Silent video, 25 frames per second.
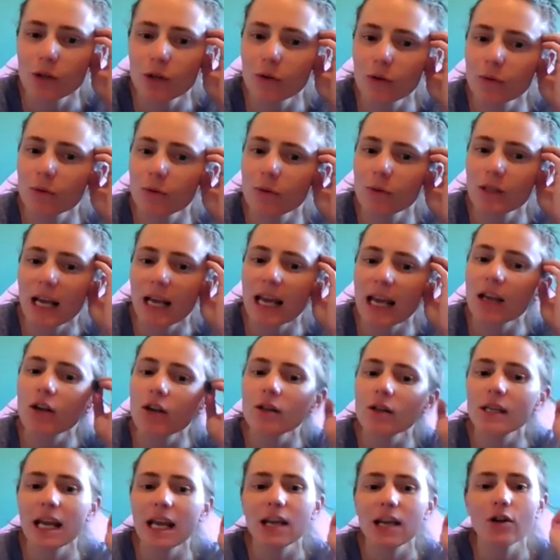to
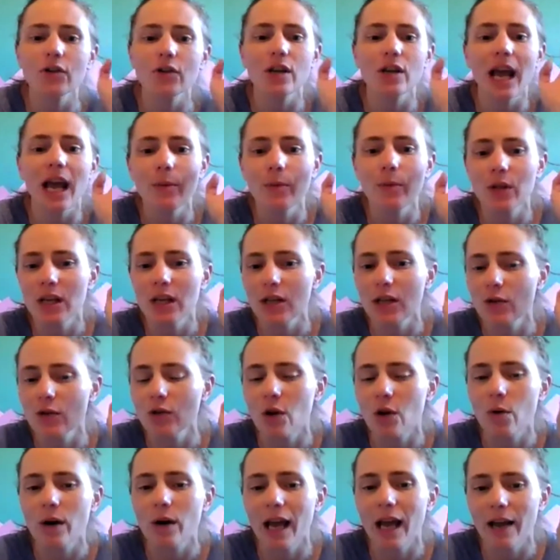take your time with it. You
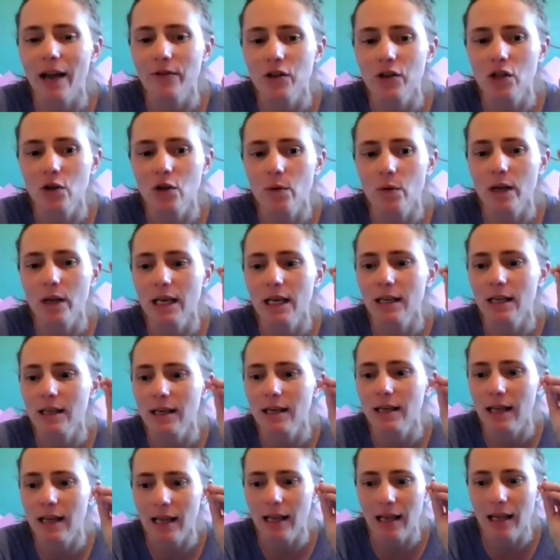don't have to do it
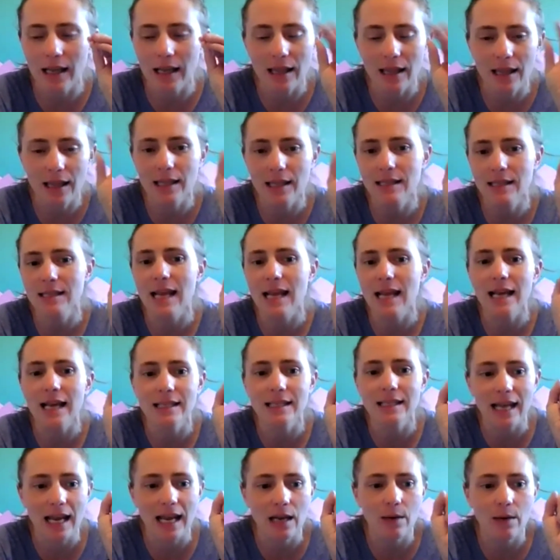in this
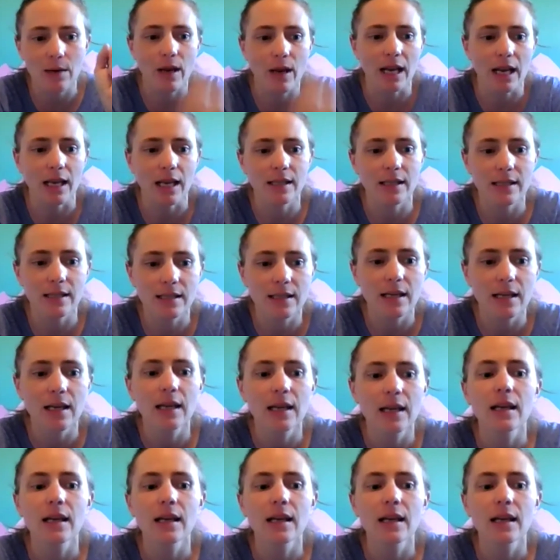next 8 minutes.